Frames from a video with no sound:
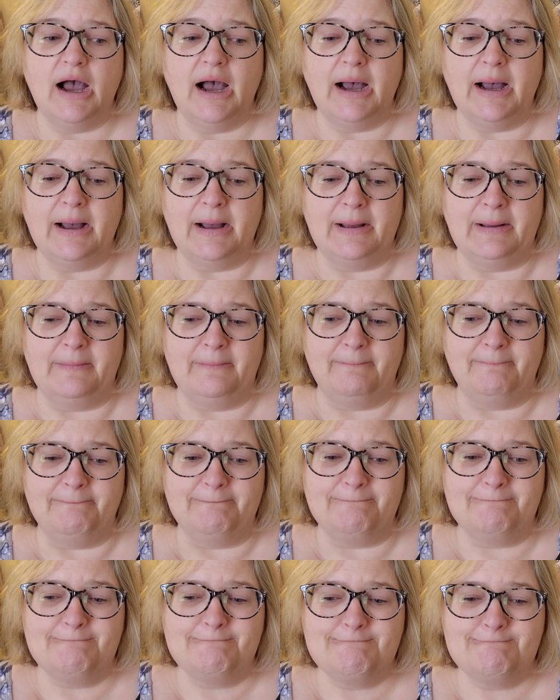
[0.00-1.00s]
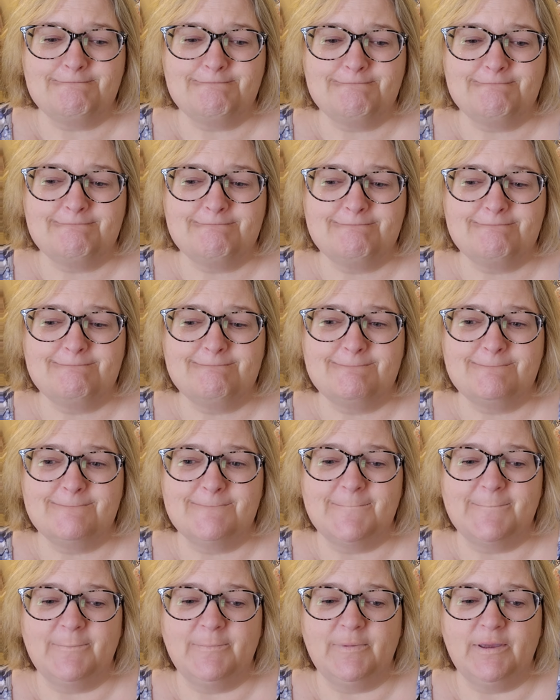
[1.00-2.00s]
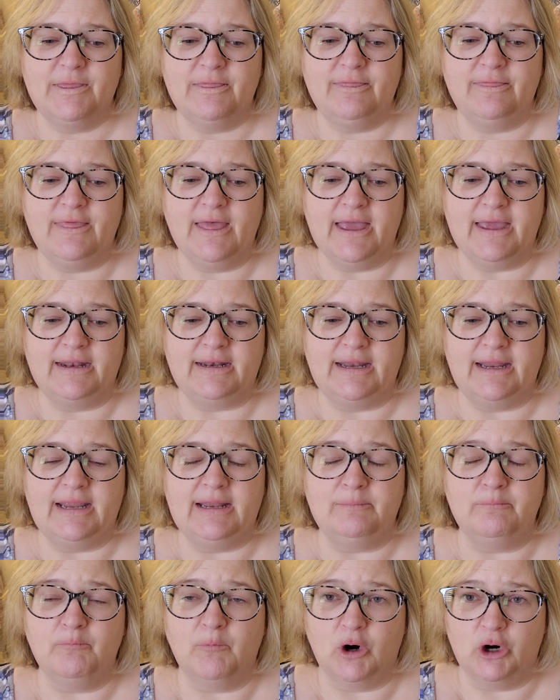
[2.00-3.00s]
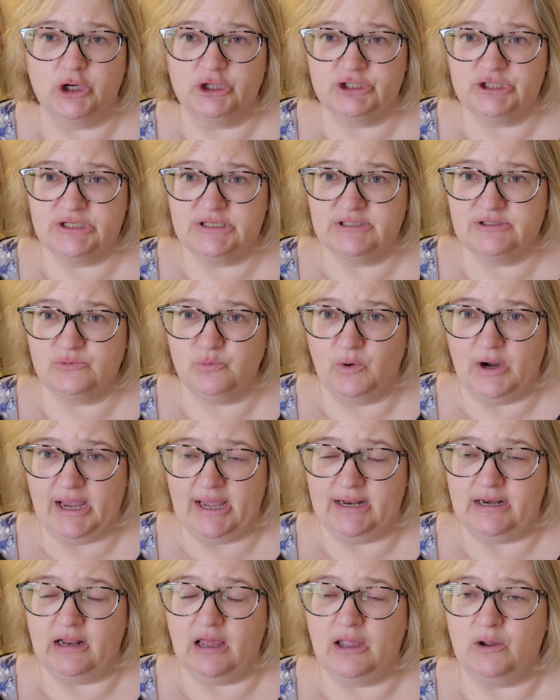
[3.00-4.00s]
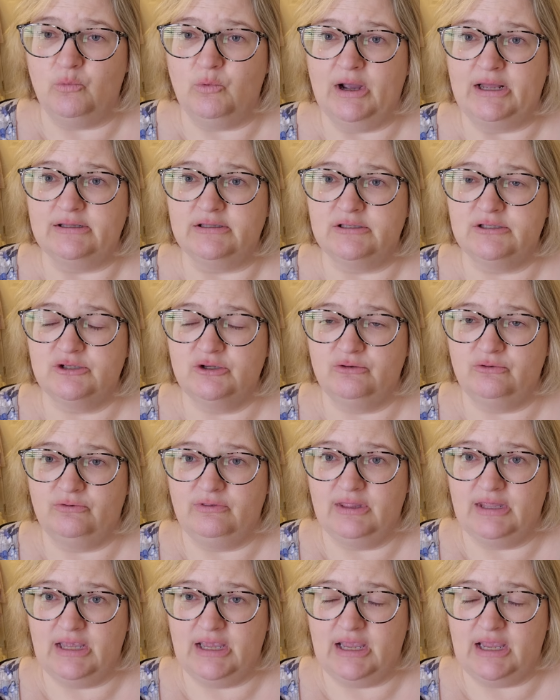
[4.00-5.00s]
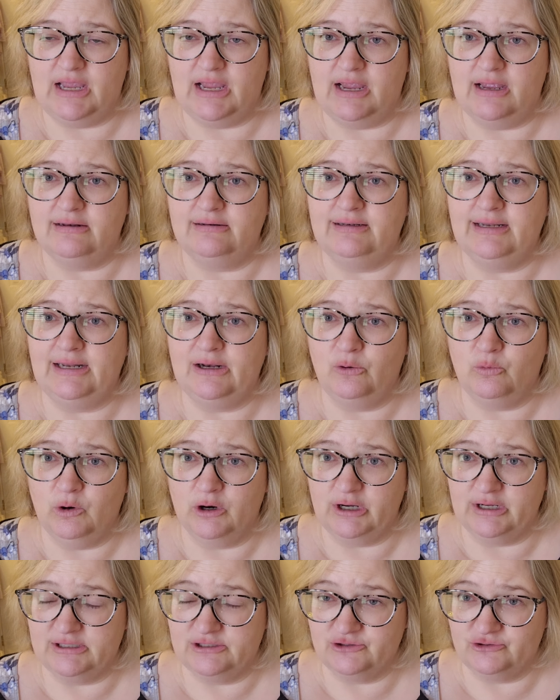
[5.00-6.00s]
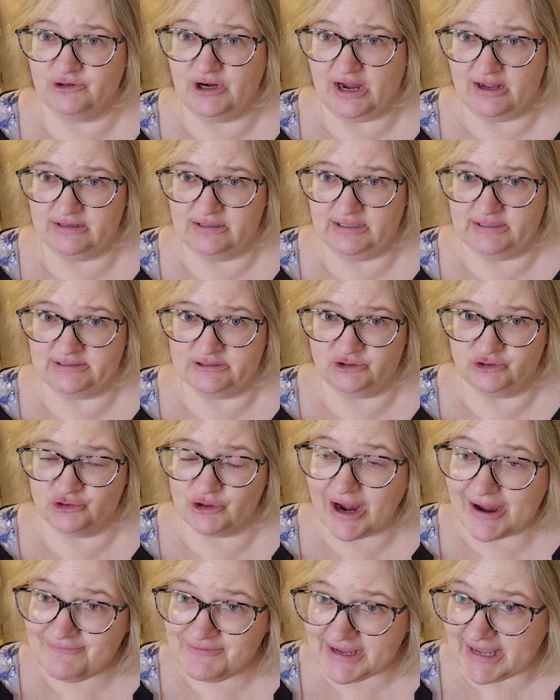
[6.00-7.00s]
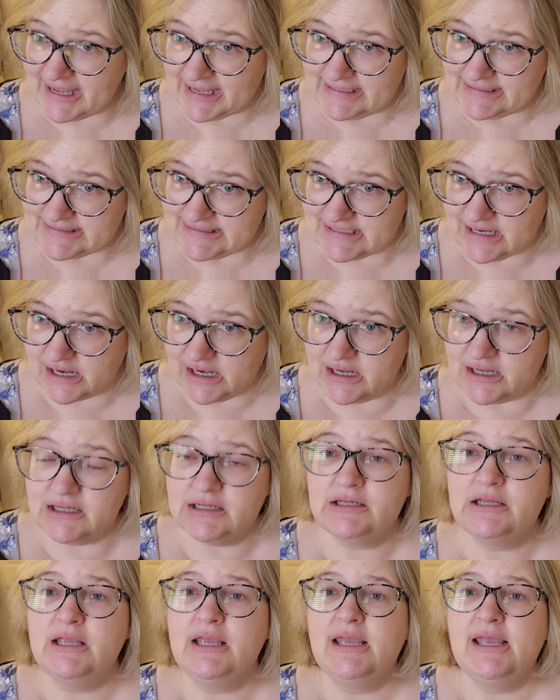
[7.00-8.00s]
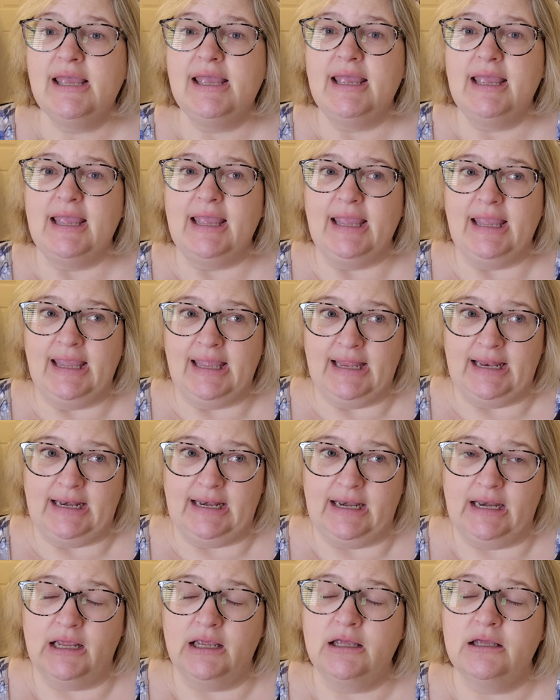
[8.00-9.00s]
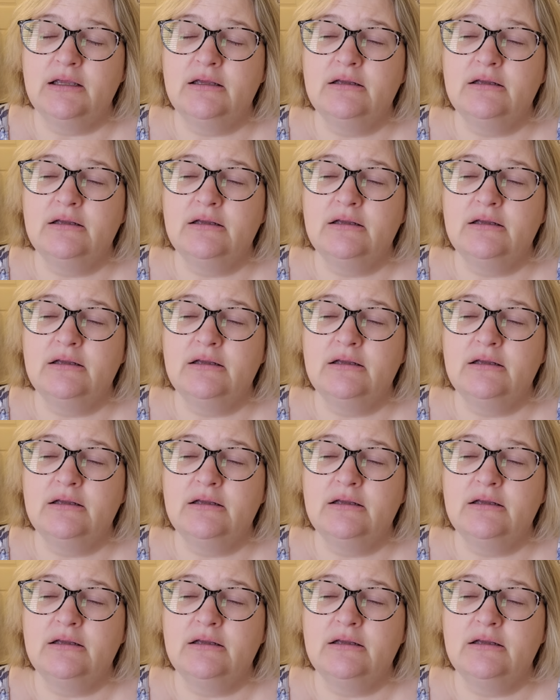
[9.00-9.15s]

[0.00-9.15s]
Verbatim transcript: Um, then in March is when I went to the Needlework Extravaganza, in